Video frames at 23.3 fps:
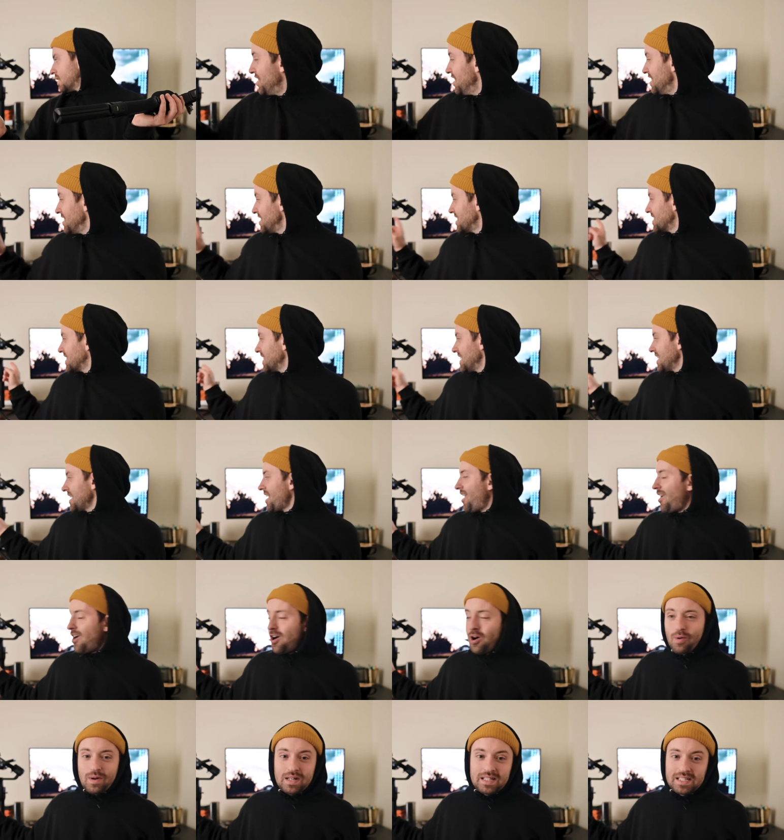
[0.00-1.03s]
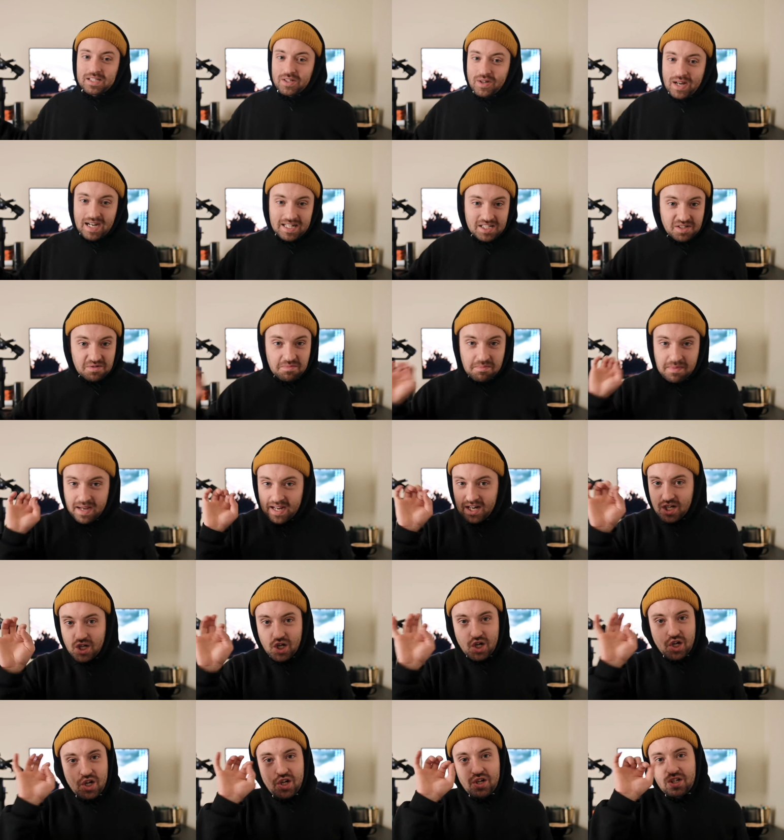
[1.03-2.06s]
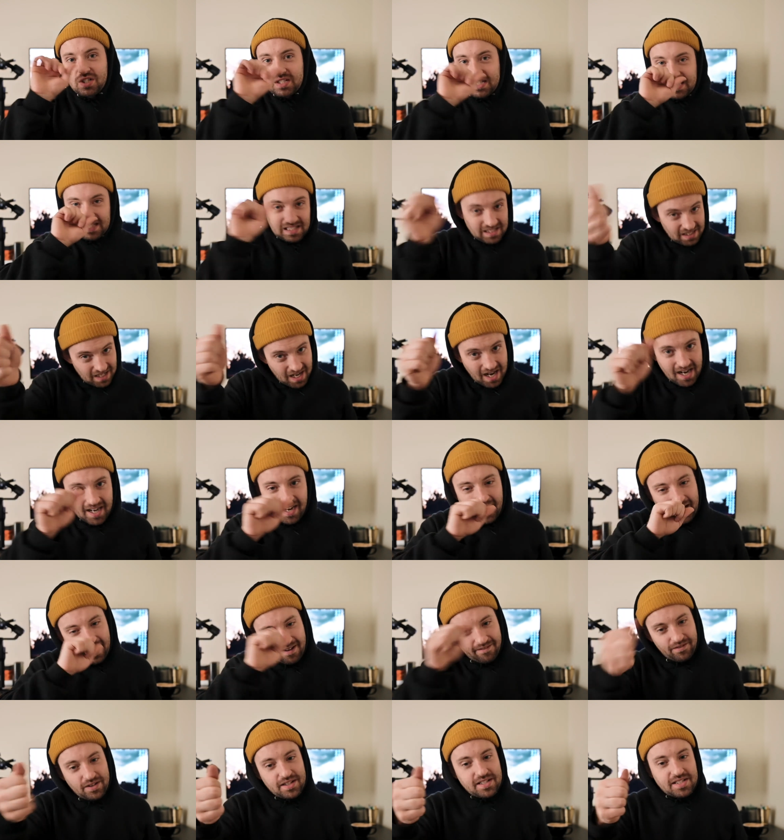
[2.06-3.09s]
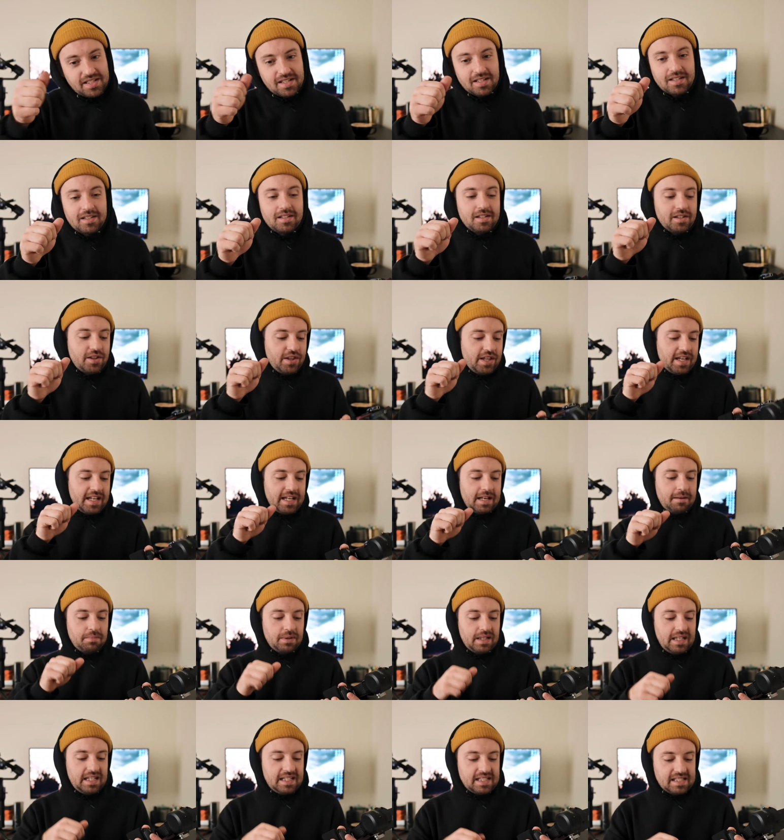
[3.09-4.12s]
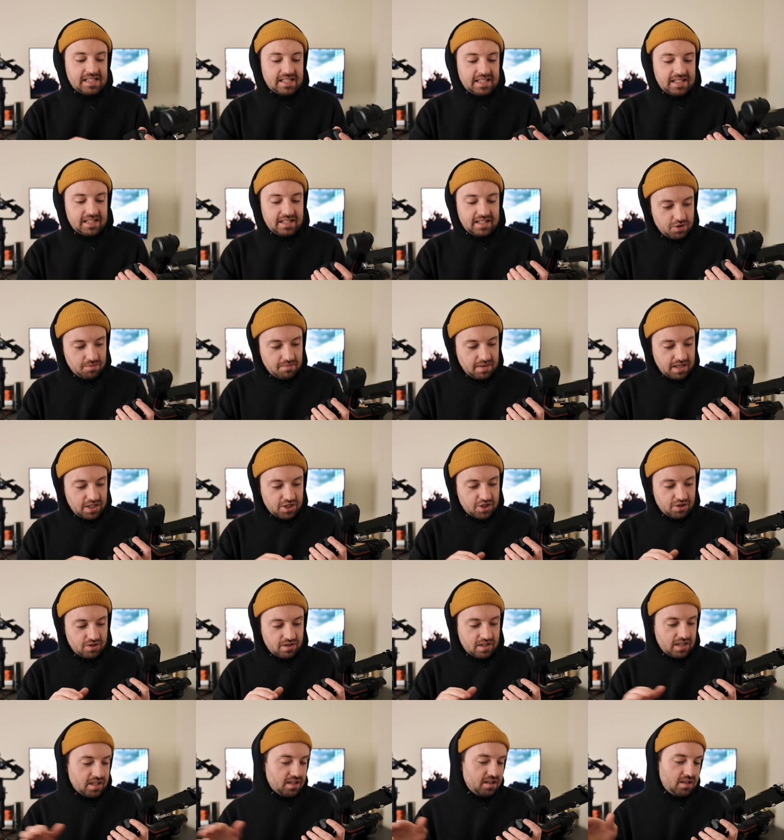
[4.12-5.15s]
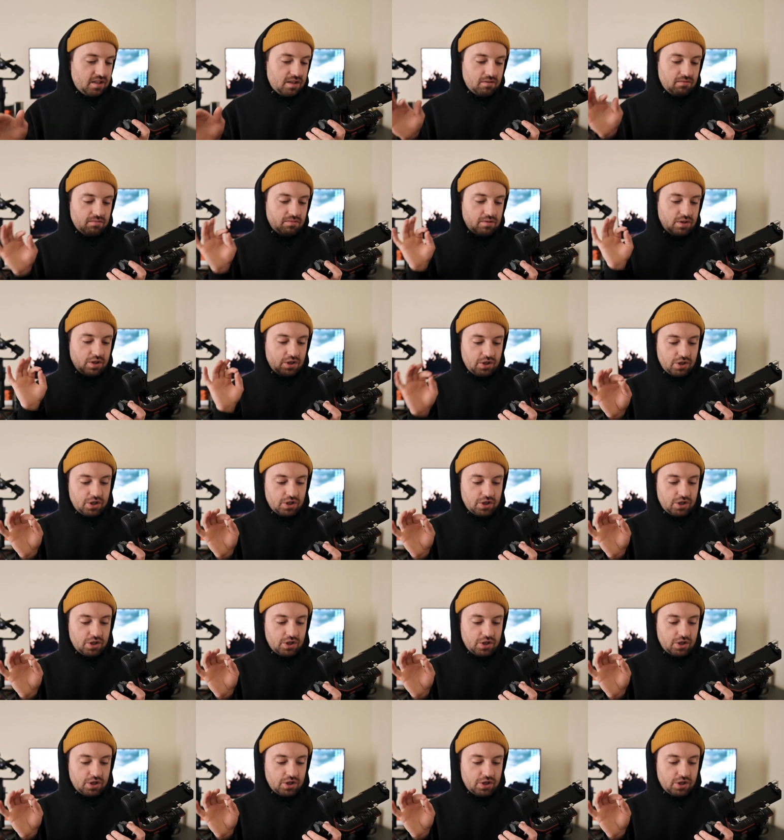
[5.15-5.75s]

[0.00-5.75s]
This thing, always, you had to make sure you just lock every single thing in place and to make sure that, you know, you're